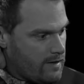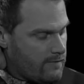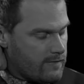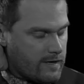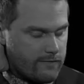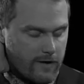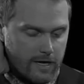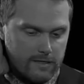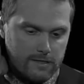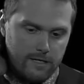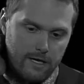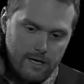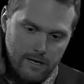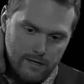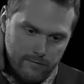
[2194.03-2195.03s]
even if
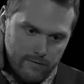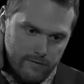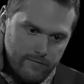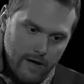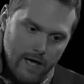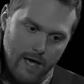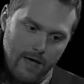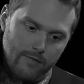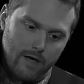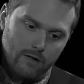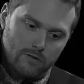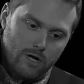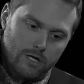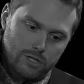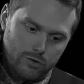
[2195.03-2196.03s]
I had
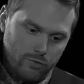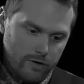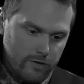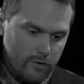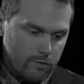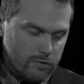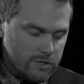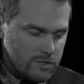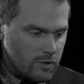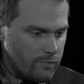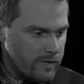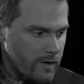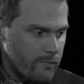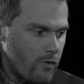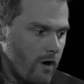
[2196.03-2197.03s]
that luxury, there would
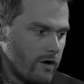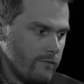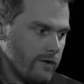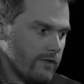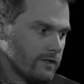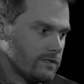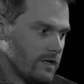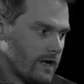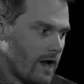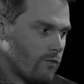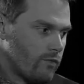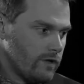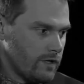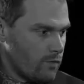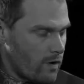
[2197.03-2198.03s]
still be a part of me that's like, I
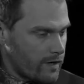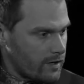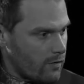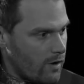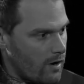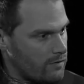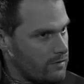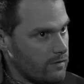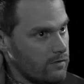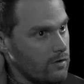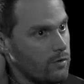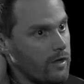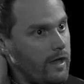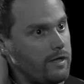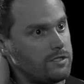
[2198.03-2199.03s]
really want to go out into the
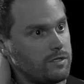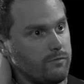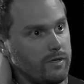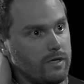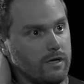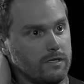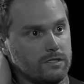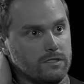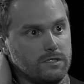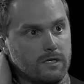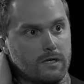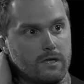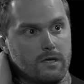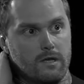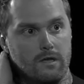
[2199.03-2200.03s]
location, because
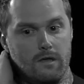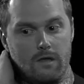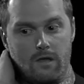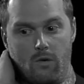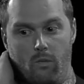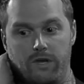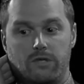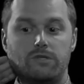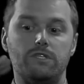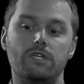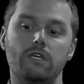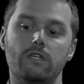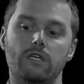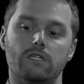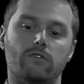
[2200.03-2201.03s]
when you
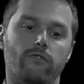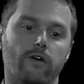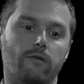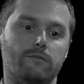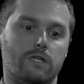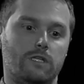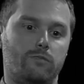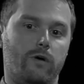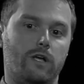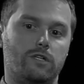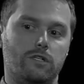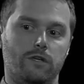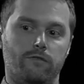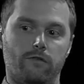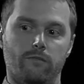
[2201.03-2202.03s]
see these films,
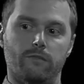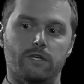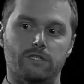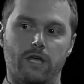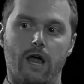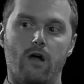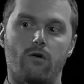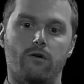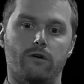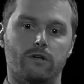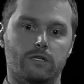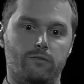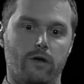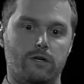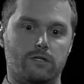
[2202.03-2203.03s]
especially from this era
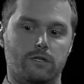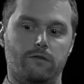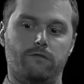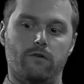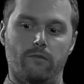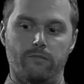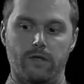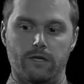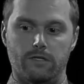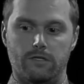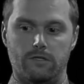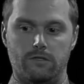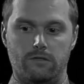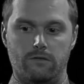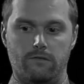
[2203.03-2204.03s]
and especially from
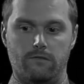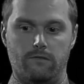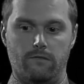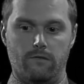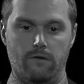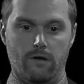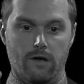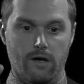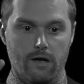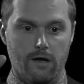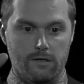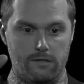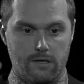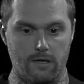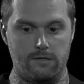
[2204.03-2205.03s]
this
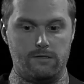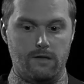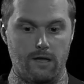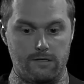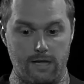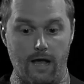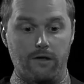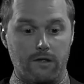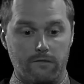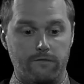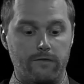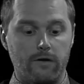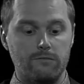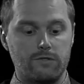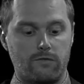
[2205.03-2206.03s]
Italian
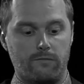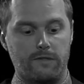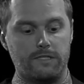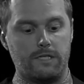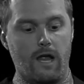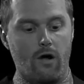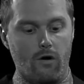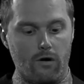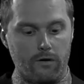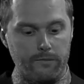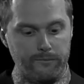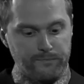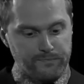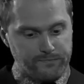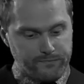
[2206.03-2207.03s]
films from this era,
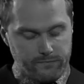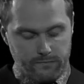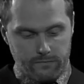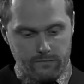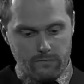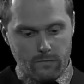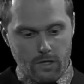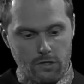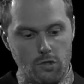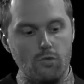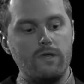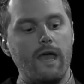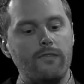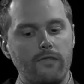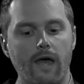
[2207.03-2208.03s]

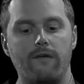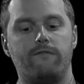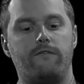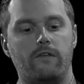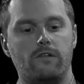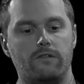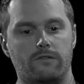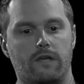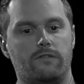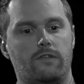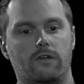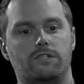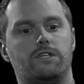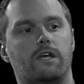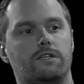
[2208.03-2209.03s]
you get that feeling like